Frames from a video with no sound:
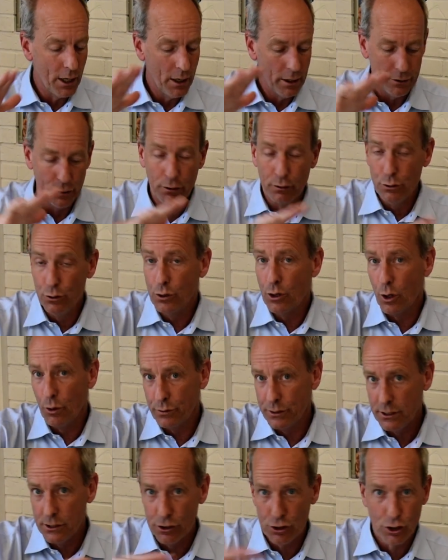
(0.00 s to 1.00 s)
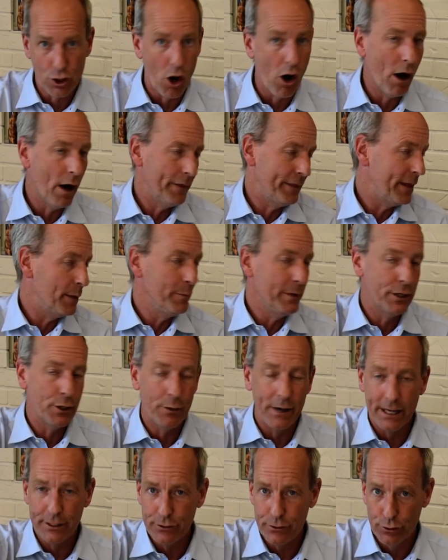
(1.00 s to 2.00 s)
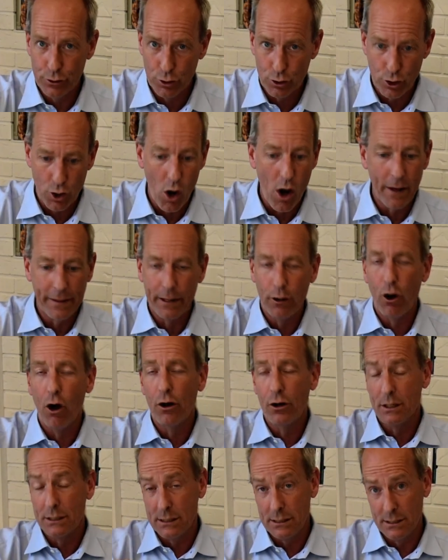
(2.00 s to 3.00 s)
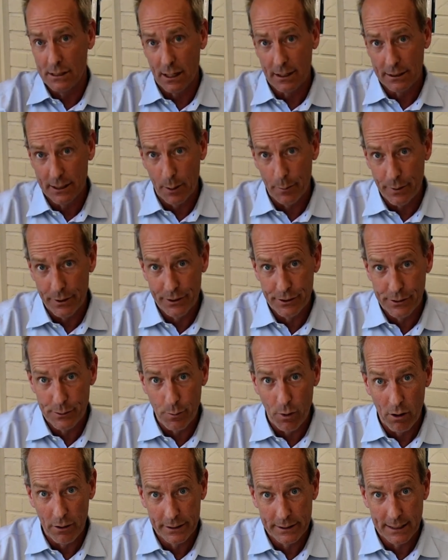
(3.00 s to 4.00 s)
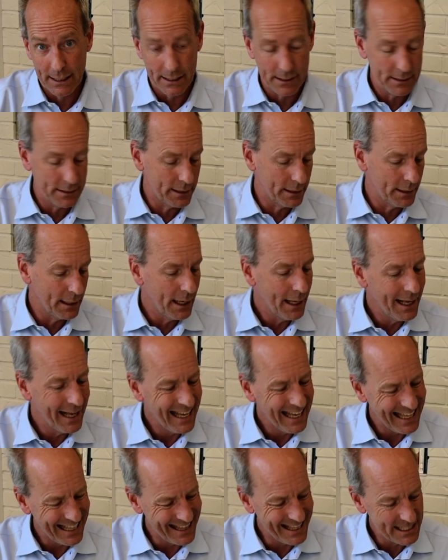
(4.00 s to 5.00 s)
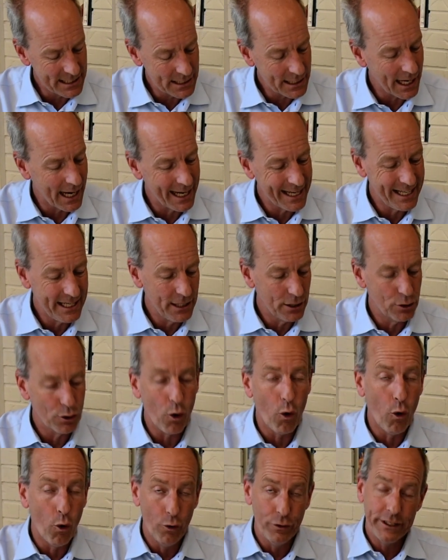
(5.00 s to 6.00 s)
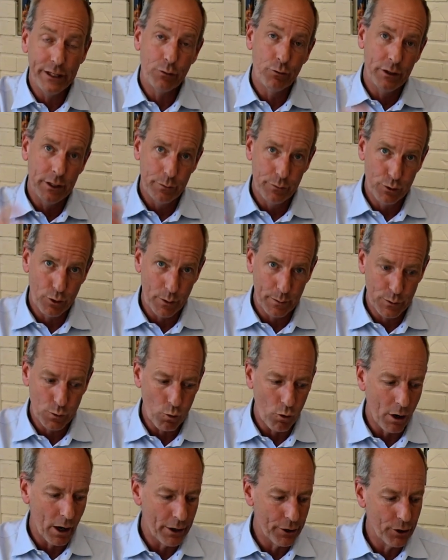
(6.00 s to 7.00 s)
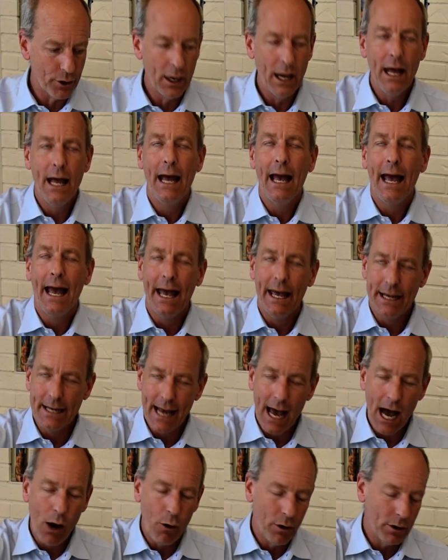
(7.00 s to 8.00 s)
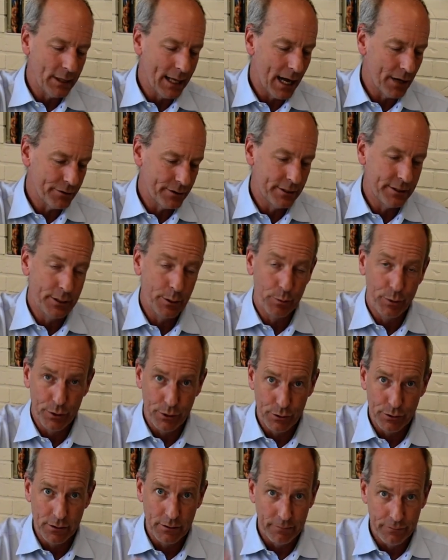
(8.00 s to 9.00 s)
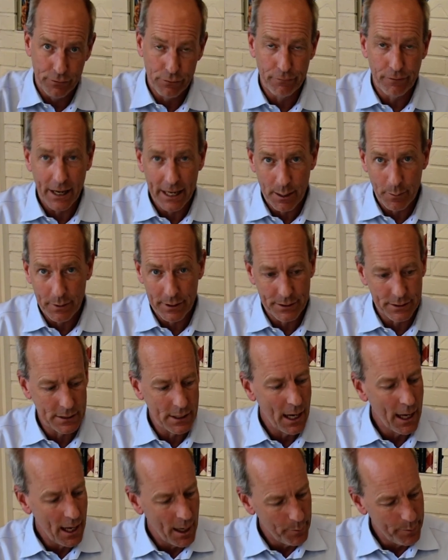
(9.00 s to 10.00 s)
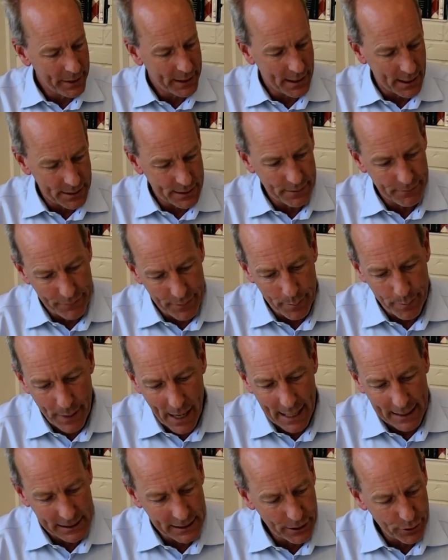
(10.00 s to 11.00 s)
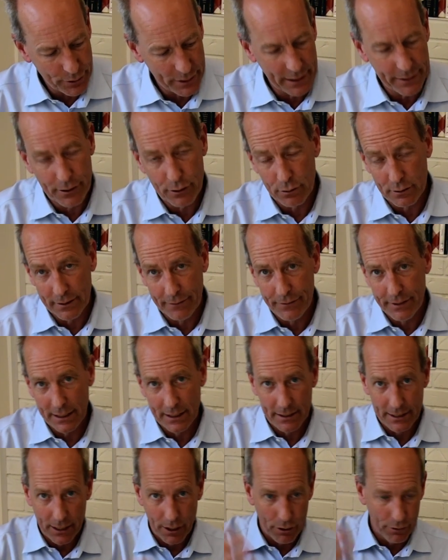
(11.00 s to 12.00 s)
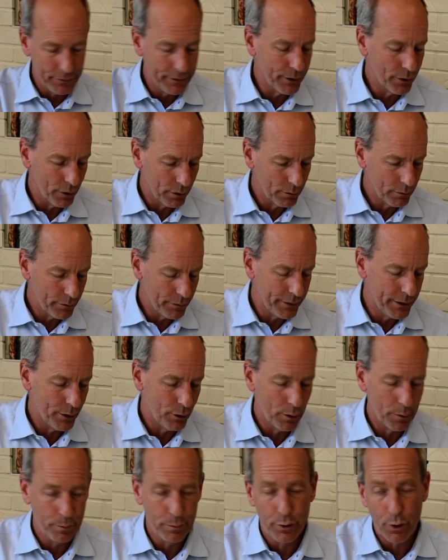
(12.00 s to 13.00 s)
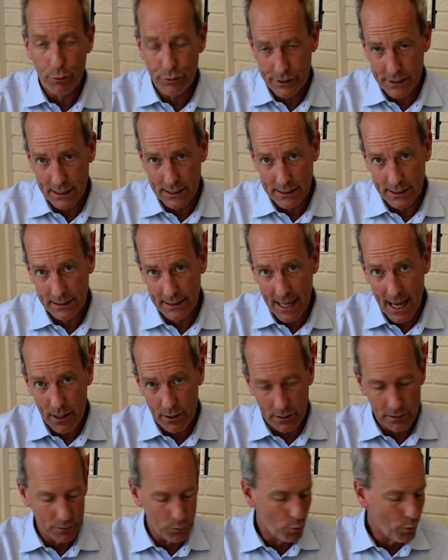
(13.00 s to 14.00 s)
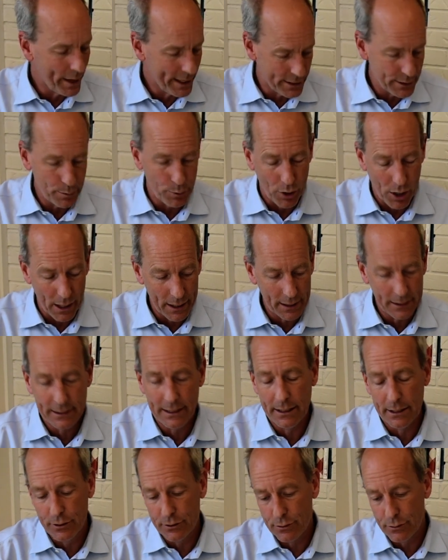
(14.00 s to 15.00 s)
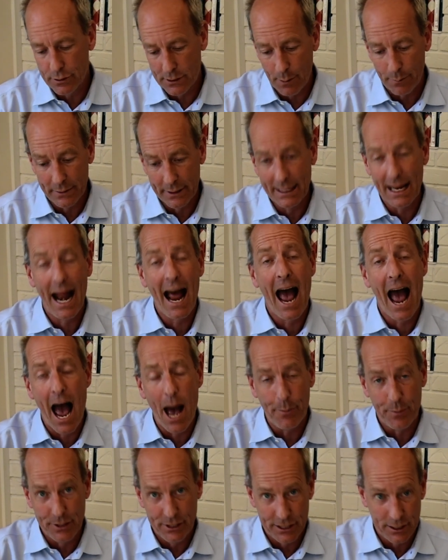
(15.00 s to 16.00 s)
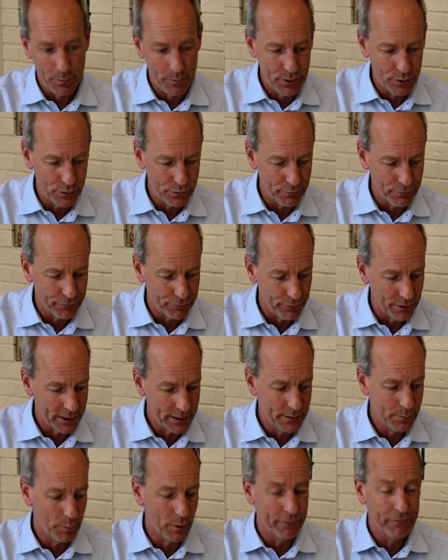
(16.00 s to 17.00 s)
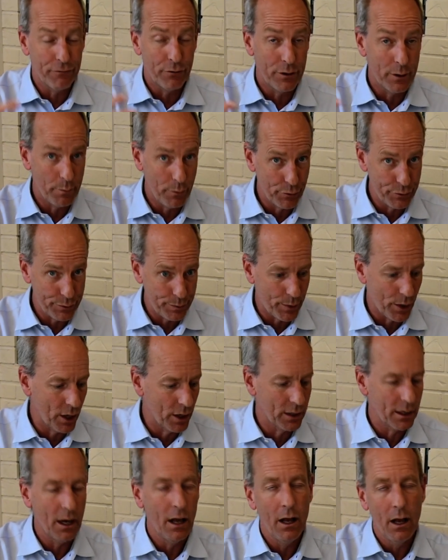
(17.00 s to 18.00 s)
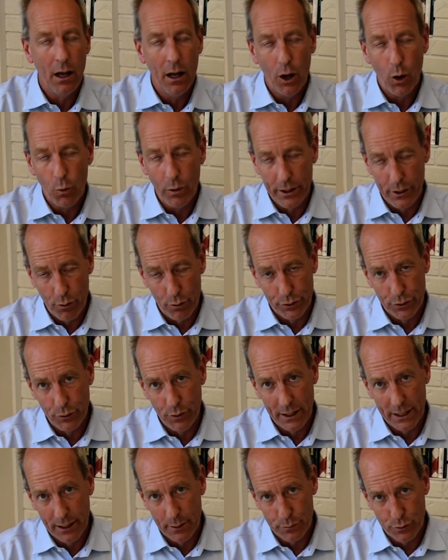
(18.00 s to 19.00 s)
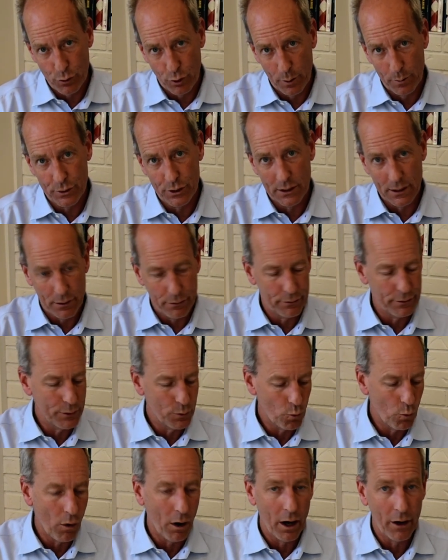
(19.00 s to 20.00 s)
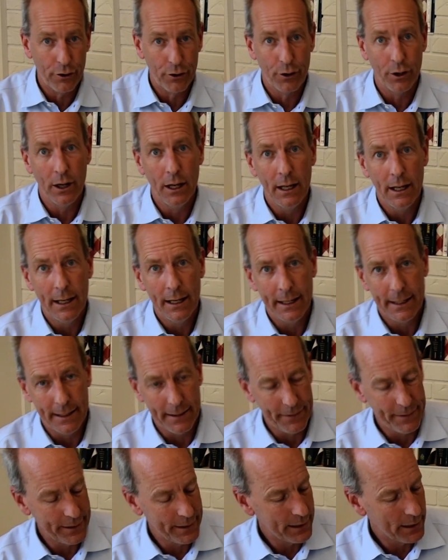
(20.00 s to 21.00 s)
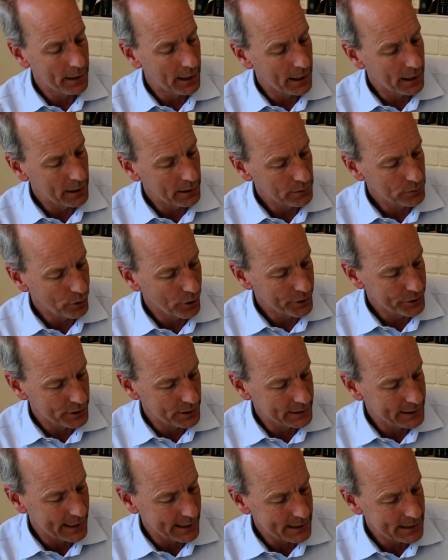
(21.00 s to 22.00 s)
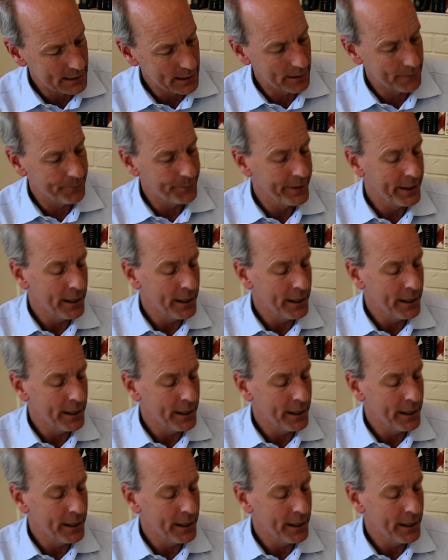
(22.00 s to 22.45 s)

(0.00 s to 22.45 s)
The glucose is gone, amino acids are gone. They all got sucked up in the small intestine. This guy here only reabsorbs water and now allows us to produce a few vitamins because of the bacteria that are living in there that are processing that waste product into something that happens to be useful for us. But for the most part, we don't do any absorption other than water in the large intestine.